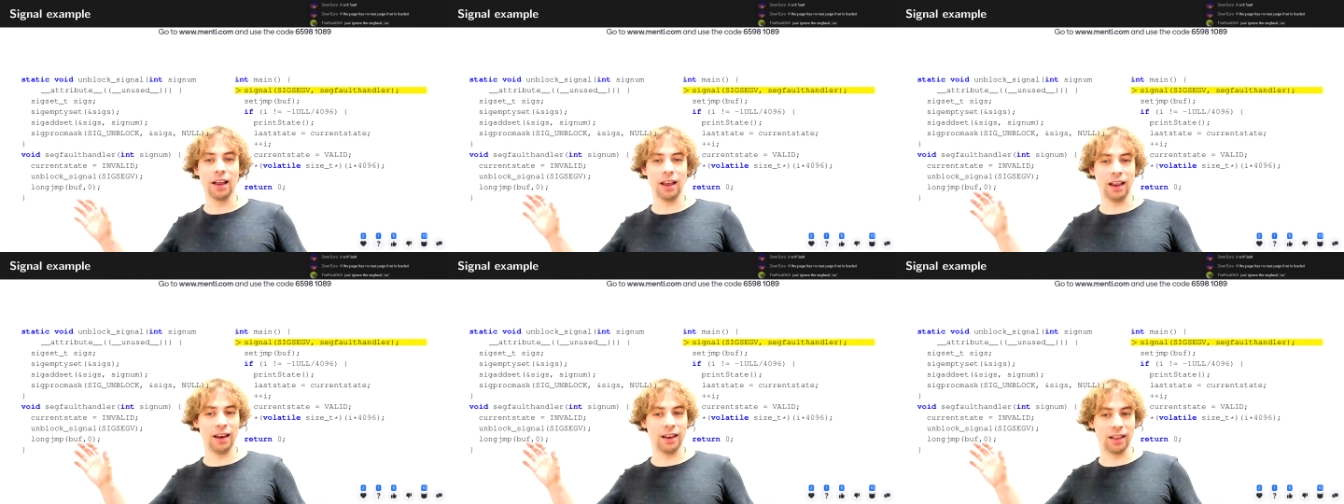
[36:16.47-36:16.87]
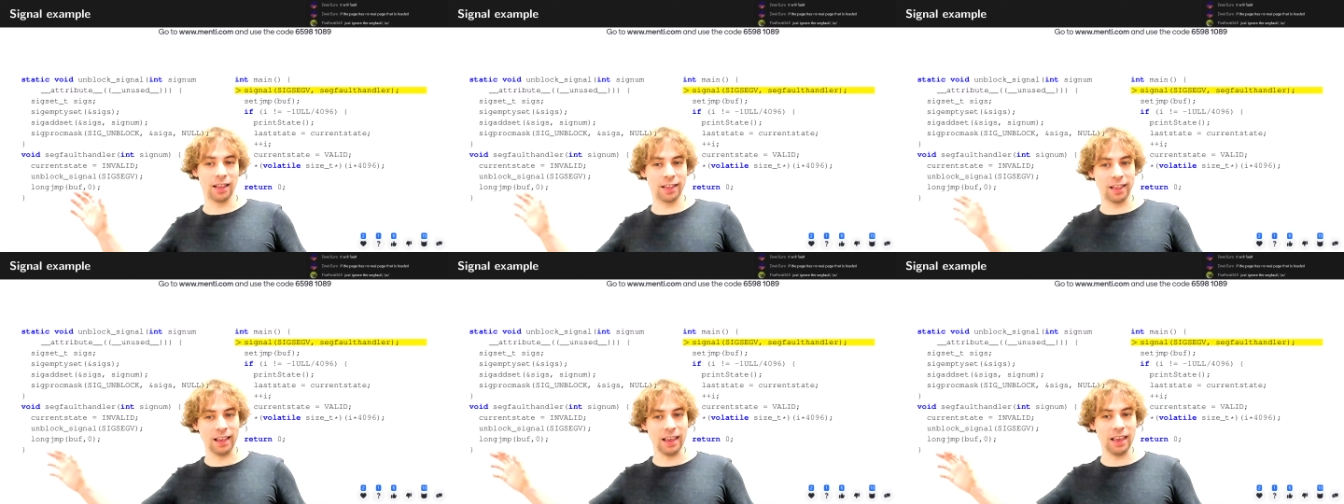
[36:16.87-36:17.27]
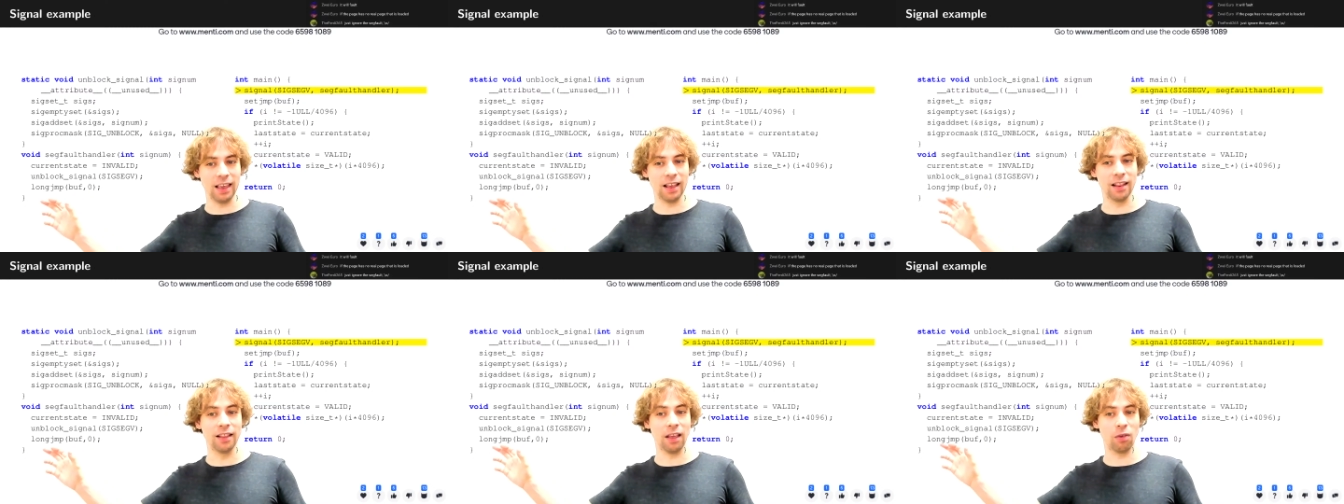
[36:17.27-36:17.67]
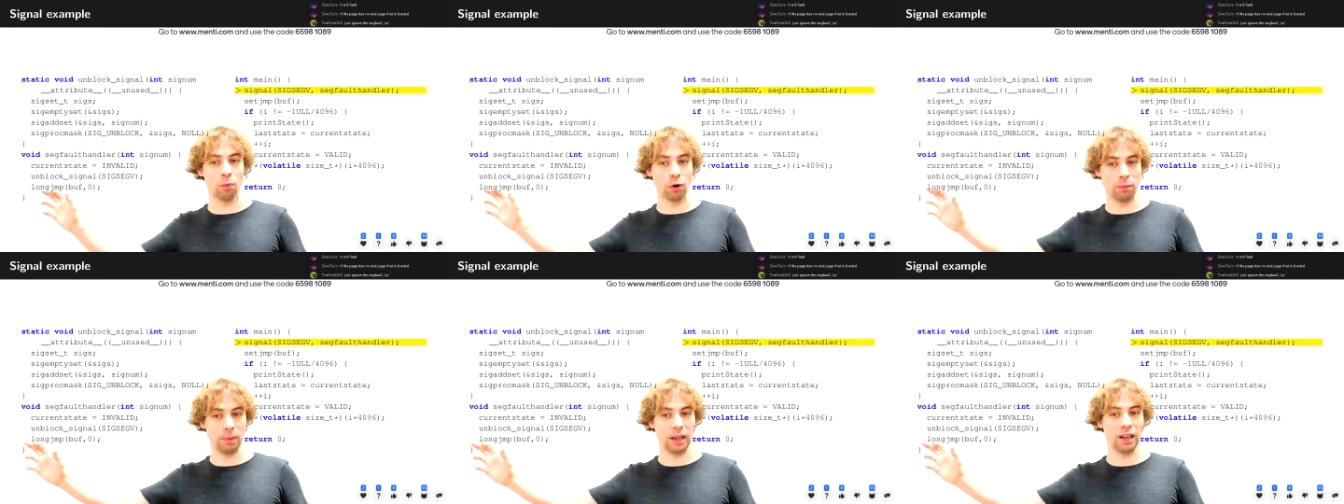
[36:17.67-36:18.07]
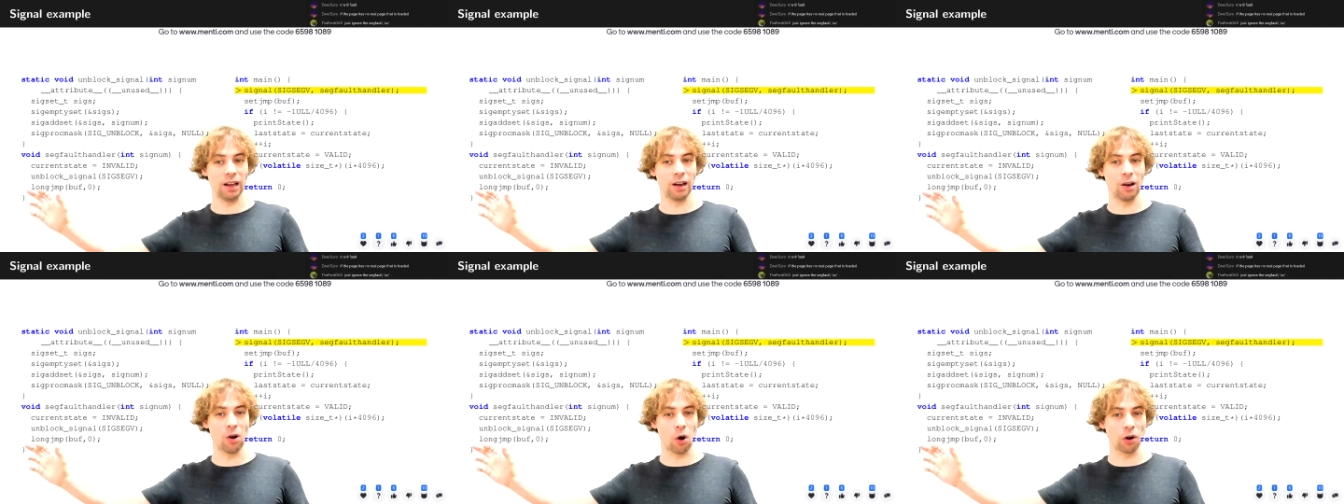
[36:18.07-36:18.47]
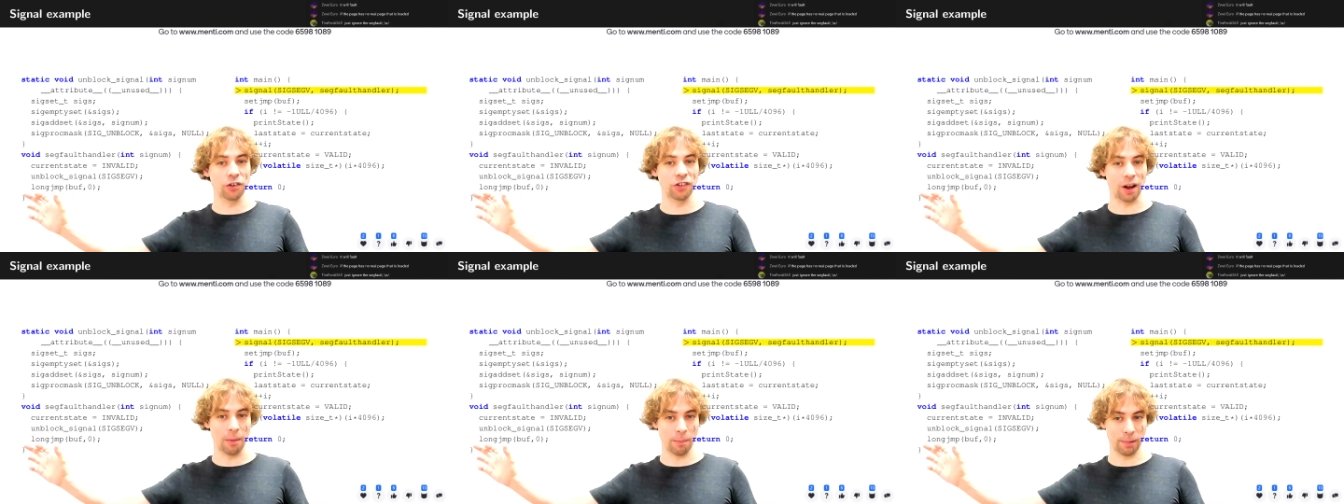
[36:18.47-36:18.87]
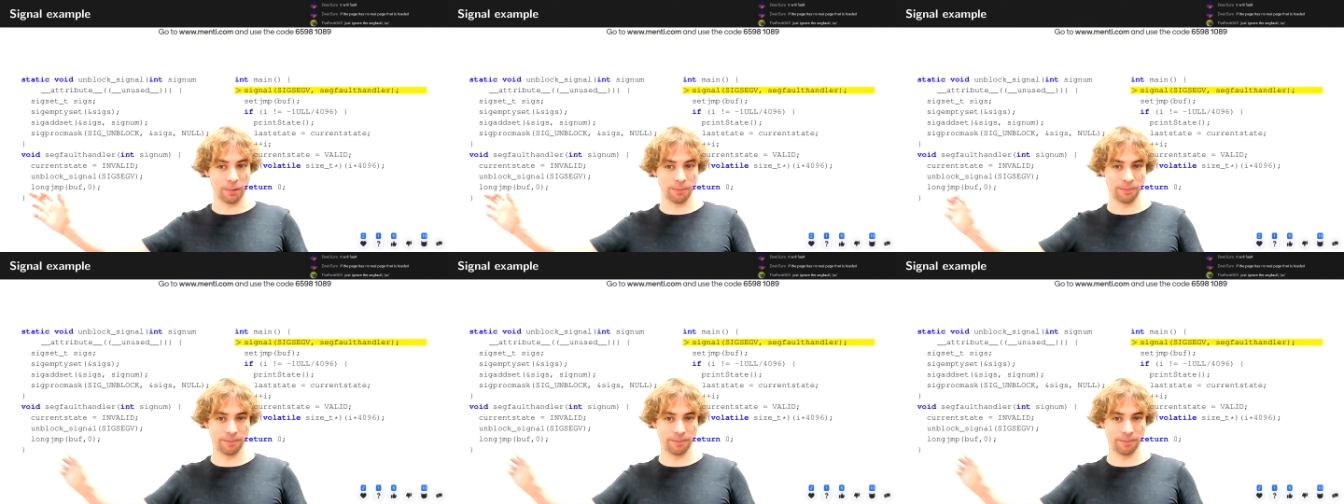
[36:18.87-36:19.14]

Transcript: In C, this would be long jump.